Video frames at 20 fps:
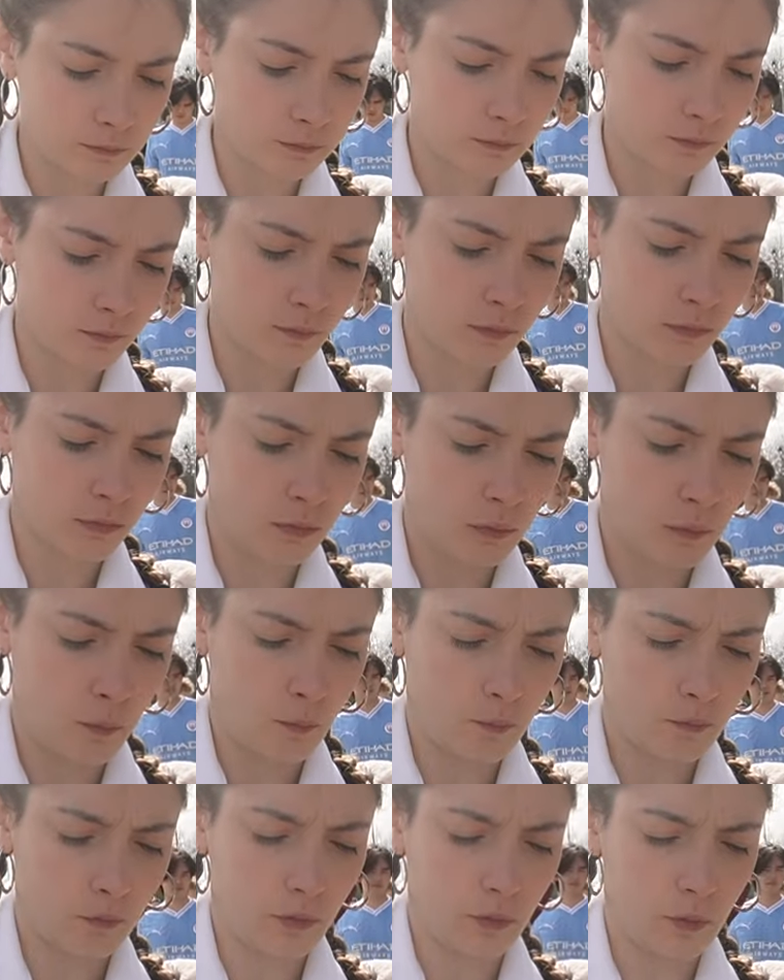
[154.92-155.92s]

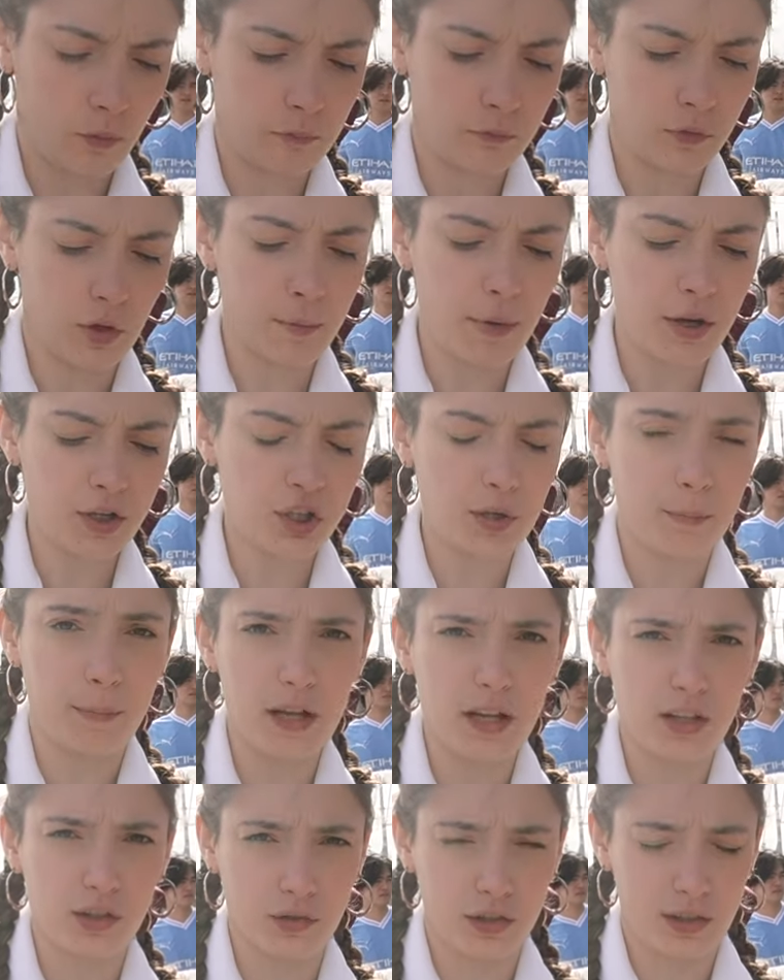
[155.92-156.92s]
The mushy
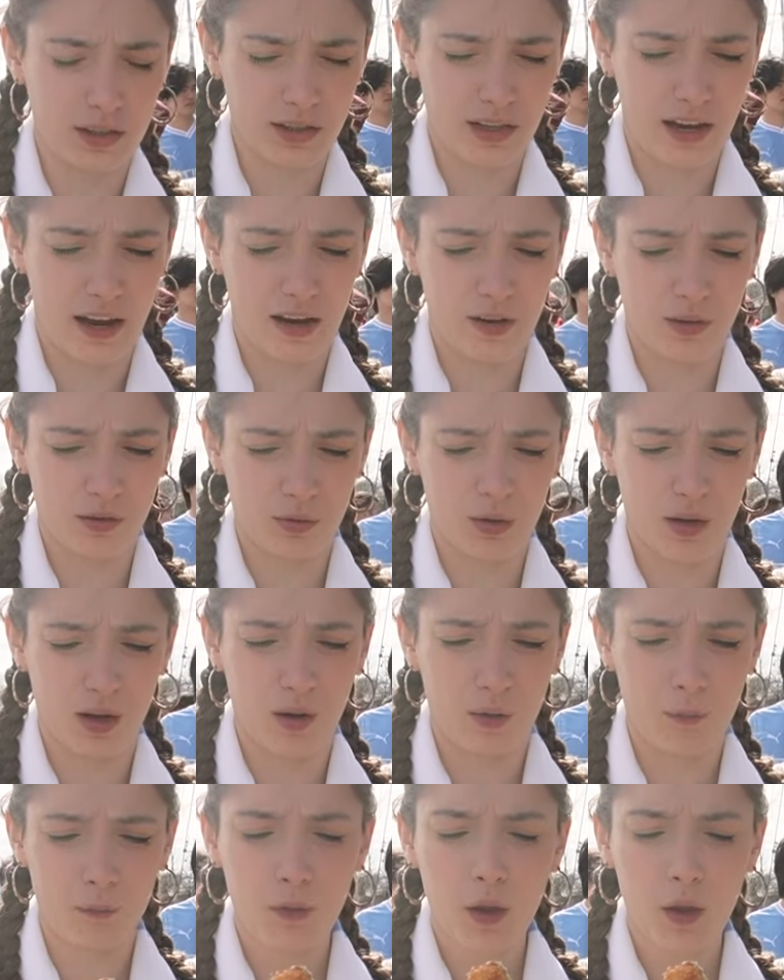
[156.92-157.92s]
peas are insane as well.